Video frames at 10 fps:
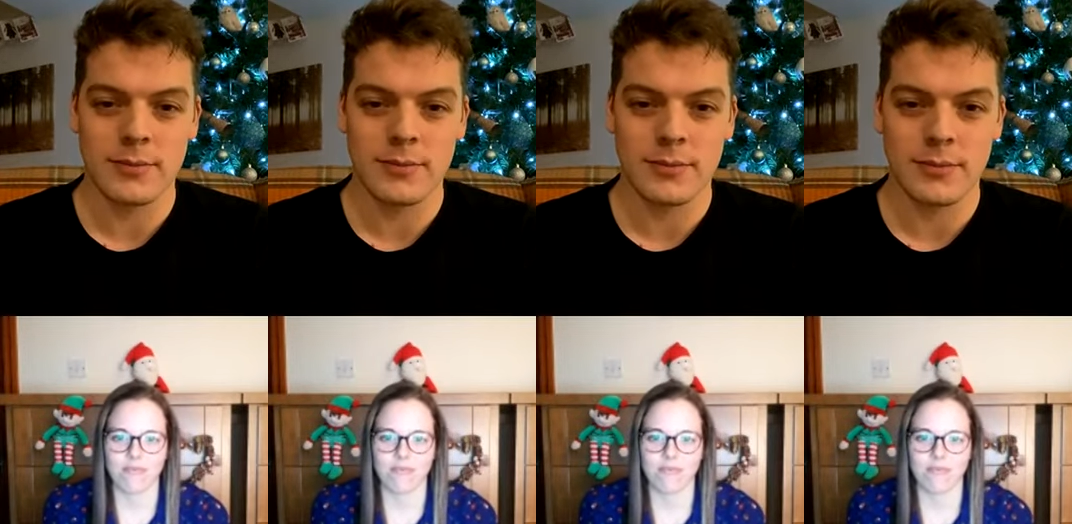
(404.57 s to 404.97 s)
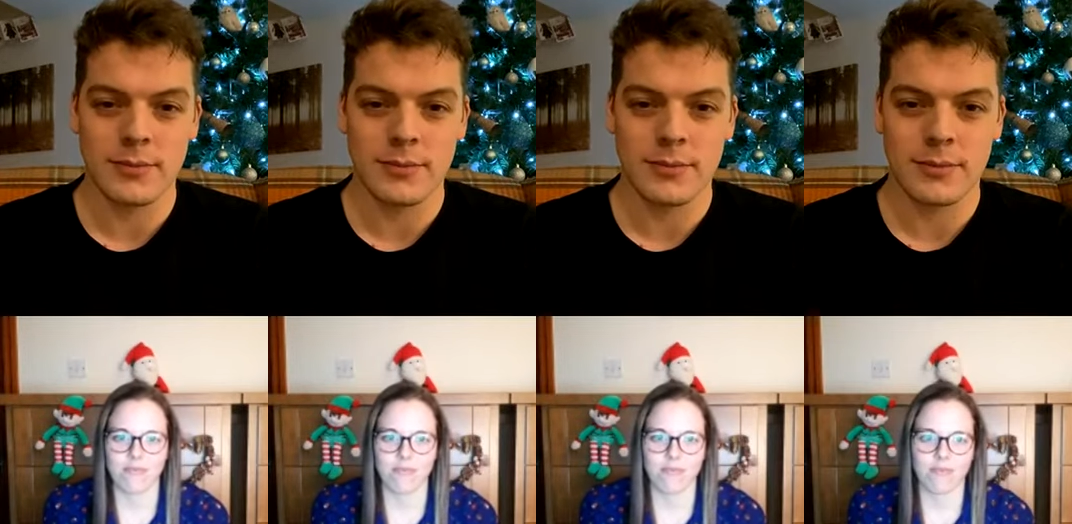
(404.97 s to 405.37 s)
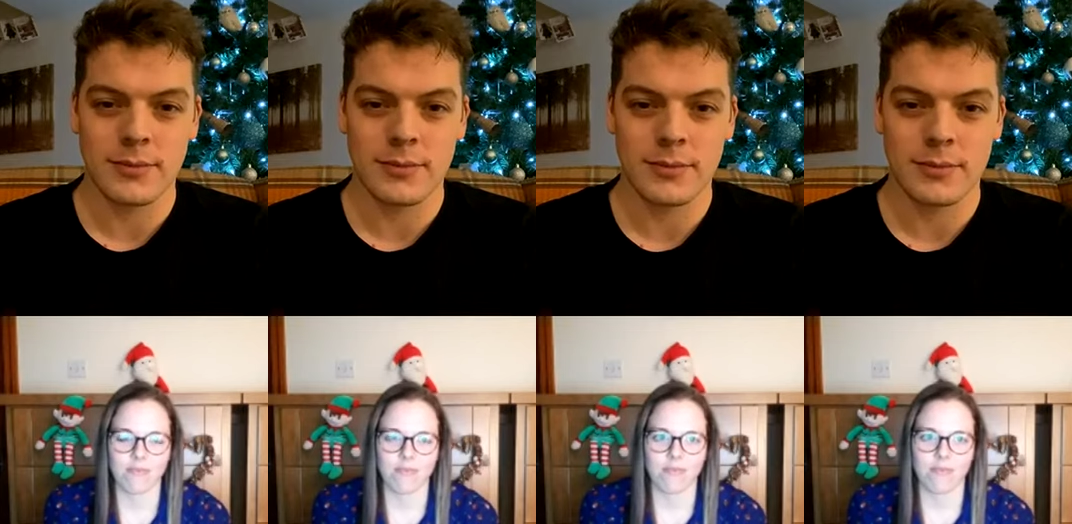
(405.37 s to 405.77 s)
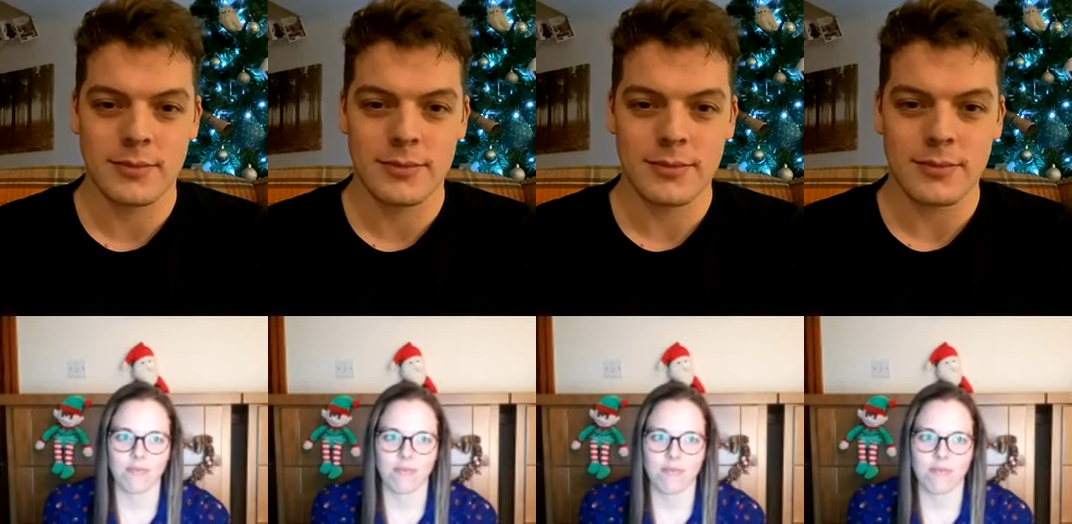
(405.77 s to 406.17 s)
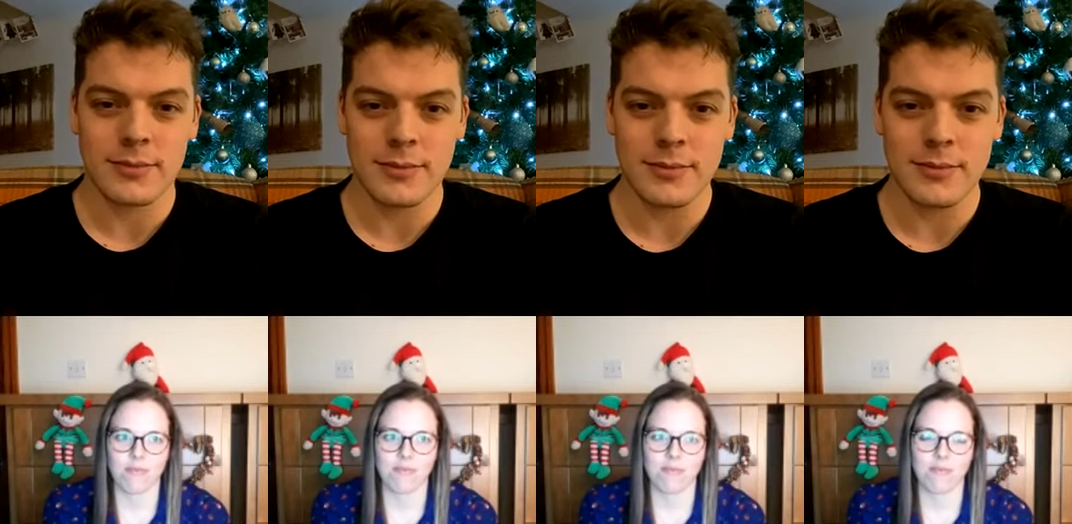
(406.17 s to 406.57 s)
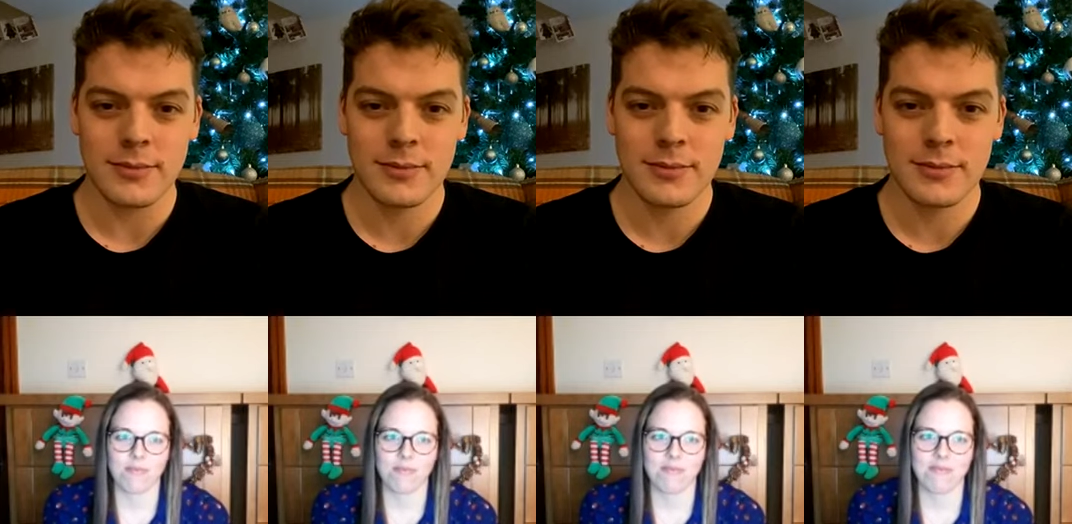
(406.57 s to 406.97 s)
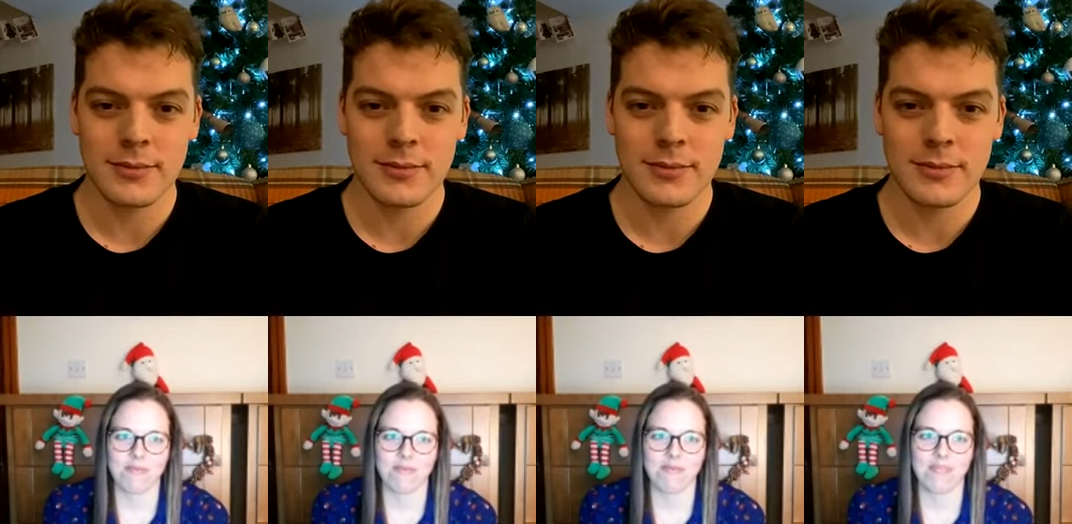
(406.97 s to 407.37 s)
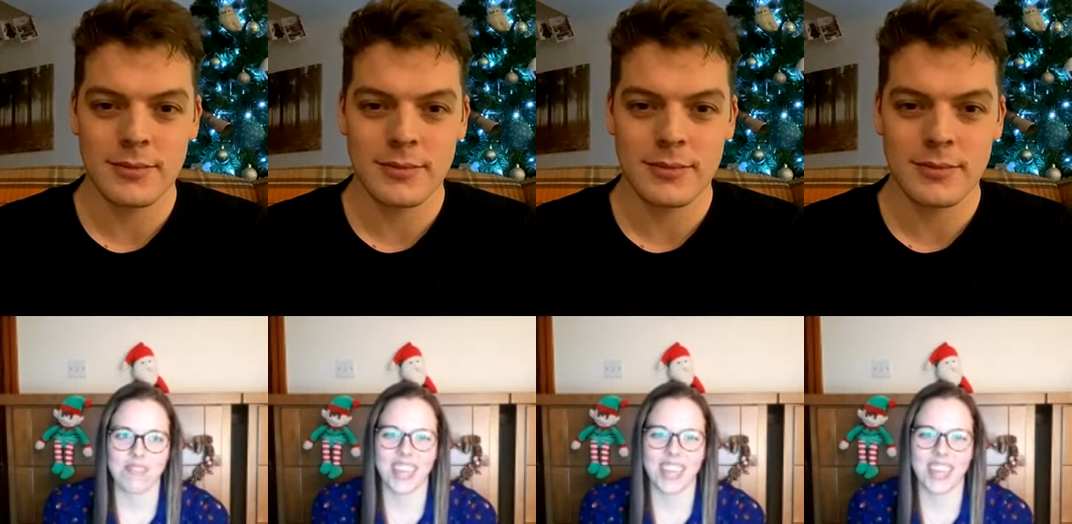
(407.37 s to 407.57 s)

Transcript: Nobody speaks.